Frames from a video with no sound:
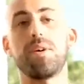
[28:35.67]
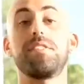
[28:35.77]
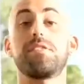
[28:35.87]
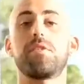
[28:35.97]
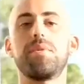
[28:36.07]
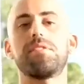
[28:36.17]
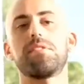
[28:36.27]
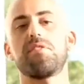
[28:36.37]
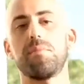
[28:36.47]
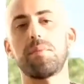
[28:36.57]
is the reason
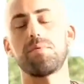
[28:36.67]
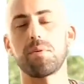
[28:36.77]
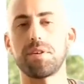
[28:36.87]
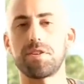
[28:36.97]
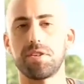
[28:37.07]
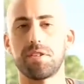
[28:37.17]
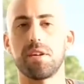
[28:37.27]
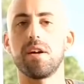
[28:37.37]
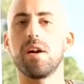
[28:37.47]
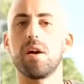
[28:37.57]
of my progression.
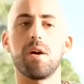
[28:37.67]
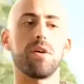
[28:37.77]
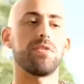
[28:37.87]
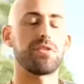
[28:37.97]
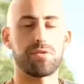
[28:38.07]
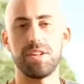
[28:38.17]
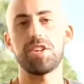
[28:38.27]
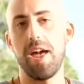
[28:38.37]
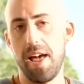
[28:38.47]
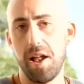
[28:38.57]
The stretch
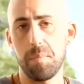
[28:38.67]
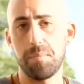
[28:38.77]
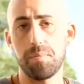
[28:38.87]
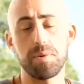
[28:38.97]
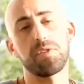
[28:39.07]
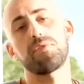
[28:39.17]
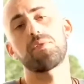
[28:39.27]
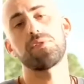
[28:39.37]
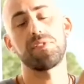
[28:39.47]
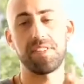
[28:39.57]
helps, but of course
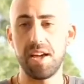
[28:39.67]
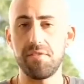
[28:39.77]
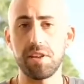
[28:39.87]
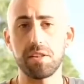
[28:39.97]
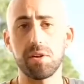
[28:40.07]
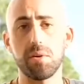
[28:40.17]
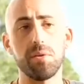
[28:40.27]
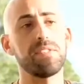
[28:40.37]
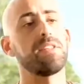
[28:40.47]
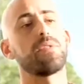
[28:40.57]
the diving does,
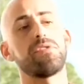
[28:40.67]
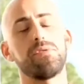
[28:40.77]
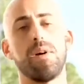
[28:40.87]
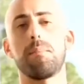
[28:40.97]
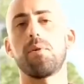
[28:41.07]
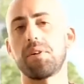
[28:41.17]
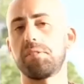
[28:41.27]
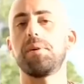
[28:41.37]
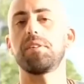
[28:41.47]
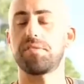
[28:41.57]
and also I'm more
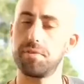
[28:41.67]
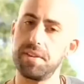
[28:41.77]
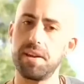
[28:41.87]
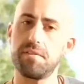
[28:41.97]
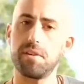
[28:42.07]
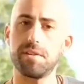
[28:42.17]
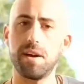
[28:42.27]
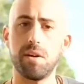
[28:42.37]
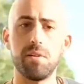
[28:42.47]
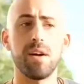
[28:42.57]
experienced freediver
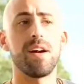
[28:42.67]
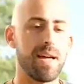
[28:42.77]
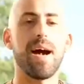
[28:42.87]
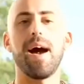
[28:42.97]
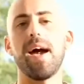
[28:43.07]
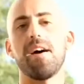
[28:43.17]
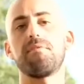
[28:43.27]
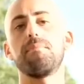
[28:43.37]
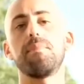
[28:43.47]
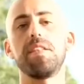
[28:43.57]
now. I have
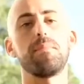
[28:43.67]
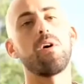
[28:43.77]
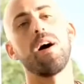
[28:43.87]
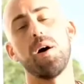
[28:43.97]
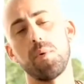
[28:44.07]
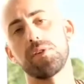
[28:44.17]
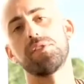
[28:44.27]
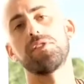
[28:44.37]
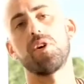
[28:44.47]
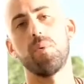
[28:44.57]
many more hours
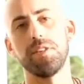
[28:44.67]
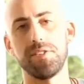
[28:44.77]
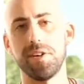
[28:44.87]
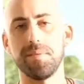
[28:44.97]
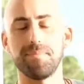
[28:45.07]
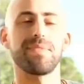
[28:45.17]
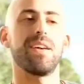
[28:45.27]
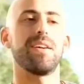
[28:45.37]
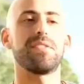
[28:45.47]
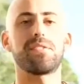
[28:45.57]
underwater,
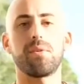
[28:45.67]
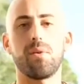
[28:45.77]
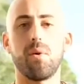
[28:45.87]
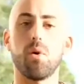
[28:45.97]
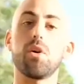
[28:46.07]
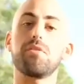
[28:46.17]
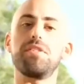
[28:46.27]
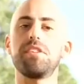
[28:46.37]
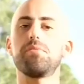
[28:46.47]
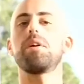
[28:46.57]
so all of
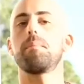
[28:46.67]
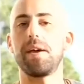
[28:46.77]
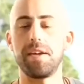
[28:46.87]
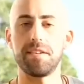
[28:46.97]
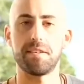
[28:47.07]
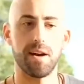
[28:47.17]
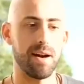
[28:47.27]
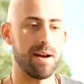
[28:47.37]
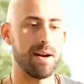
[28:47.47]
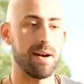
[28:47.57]
this will make
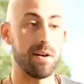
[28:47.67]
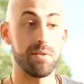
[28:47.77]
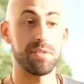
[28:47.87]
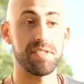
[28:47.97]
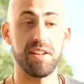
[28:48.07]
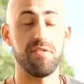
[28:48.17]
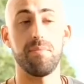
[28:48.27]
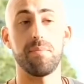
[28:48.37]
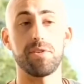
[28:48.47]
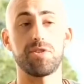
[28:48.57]
yourself
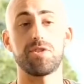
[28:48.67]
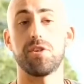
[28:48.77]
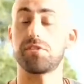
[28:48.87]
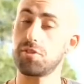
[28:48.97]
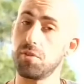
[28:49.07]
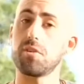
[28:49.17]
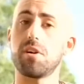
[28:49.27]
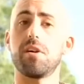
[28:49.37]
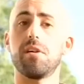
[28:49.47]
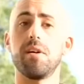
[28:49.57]
much
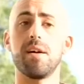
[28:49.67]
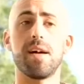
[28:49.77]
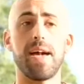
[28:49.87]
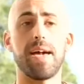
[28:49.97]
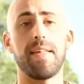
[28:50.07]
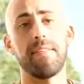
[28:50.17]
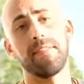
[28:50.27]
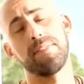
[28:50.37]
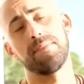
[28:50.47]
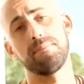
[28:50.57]
stronger
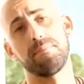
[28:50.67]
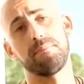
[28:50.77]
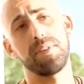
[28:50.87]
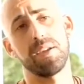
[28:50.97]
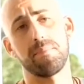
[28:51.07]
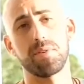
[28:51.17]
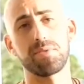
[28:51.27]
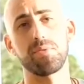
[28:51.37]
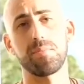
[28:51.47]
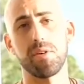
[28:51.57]
and be able to
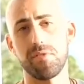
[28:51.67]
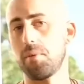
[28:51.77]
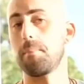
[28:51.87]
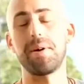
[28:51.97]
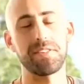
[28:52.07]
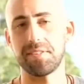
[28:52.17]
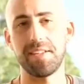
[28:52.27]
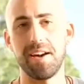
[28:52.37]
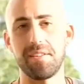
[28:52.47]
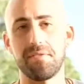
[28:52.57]
perform better
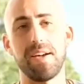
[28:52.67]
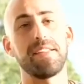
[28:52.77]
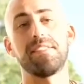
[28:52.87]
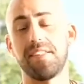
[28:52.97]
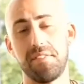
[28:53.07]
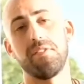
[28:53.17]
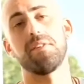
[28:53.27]
dive and safer.